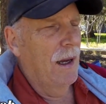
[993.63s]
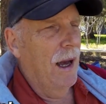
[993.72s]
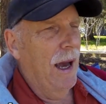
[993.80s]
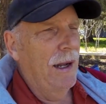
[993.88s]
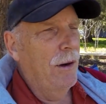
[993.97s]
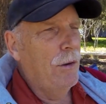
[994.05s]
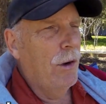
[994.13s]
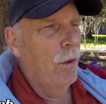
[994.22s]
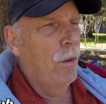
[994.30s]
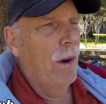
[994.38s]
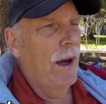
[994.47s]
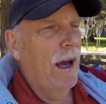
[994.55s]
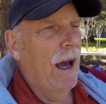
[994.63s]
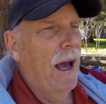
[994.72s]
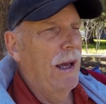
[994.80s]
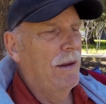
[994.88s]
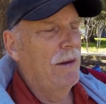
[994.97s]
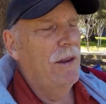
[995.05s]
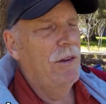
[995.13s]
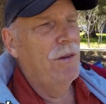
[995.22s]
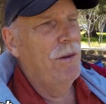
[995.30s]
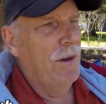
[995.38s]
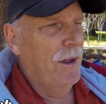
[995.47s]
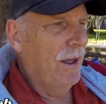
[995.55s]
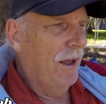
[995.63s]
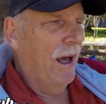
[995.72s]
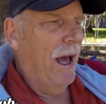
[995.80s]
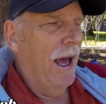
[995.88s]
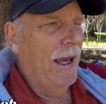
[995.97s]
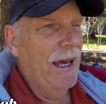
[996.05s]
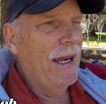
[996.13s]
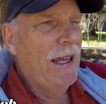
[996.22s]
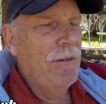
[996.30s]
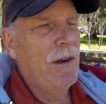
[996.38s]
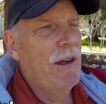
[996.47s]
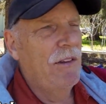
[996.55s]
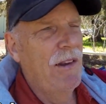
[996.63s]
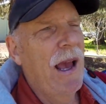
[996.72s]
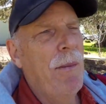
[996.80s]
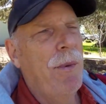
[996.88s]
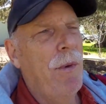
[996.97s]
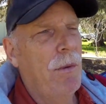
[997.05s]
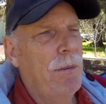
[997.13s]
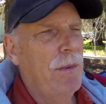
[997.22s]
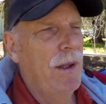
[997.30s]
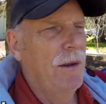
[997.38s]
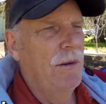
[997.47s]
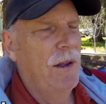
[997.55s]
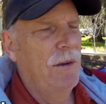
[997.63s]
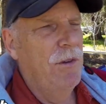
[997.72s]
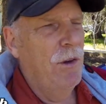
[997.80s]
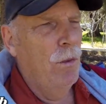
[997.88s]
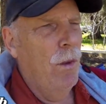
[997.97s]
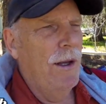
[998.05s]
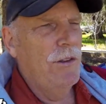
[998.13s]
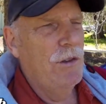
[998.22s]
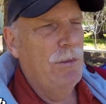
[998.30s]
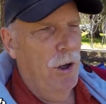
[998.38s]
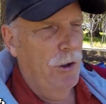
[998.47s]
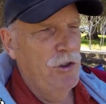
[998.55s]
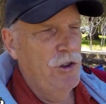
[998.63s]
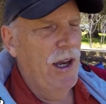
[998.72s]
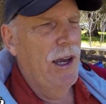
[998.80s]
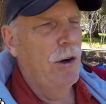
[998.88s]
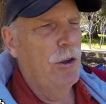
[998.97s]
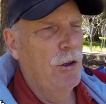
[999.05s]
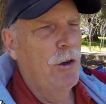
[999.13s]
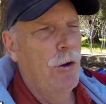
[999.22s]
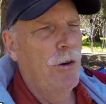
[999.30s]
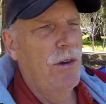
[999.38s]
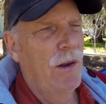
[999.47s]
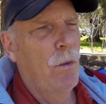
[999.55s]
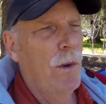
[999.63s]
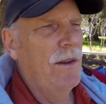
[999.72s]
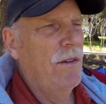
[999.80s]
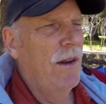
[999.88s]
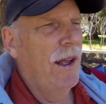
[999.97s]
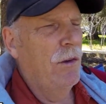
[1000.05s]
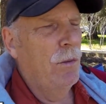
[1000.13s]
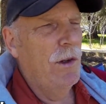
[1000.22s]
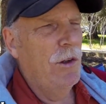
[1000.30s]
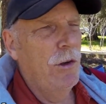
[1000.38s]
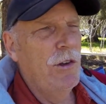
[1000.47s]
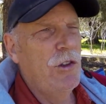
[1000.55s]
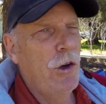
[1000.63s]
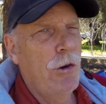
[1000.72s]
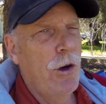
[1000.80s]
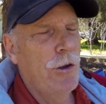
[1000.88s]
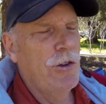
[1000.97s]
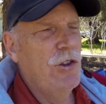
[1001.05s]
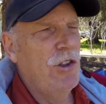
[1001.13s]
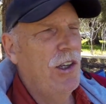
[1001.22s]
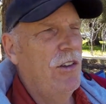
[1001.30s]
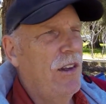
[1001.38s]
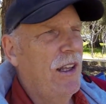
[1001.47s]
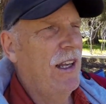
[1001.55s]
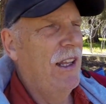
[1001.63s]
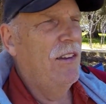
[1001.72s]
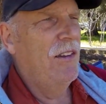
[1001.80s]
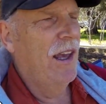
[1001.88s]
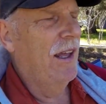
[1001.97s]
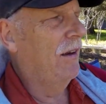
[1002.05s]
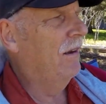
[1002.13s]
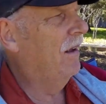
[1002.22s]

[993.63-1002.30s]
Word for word: I don't know what is. I got to give you an example. If you watch our channel, you notice on Wednesdays we do a show called She Said, He Said.